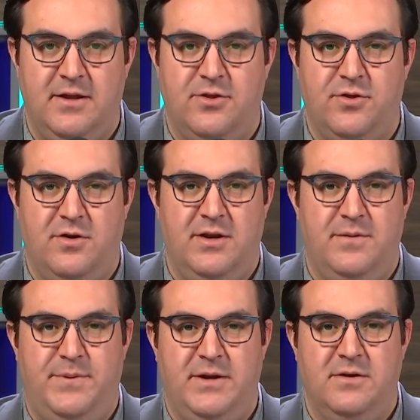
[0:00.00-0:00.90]
A third, it
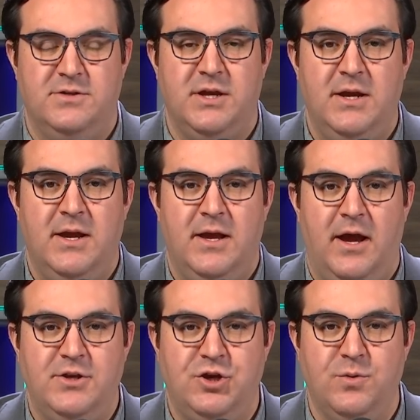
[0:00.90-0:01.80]
appears,
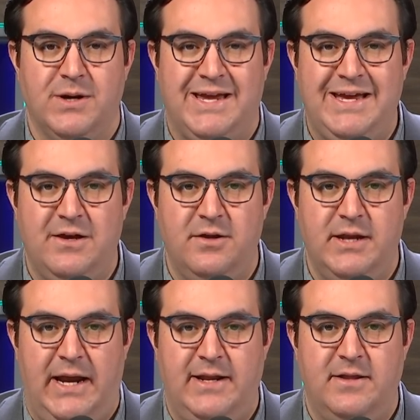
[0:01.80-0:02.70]
two were killed,
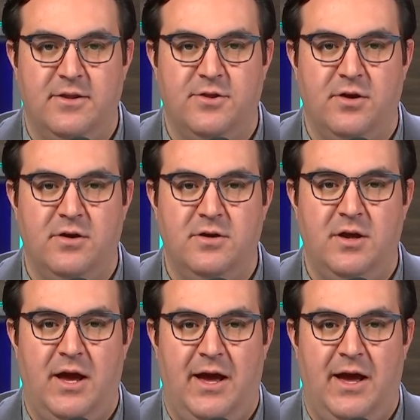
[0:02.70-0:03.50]
and then the third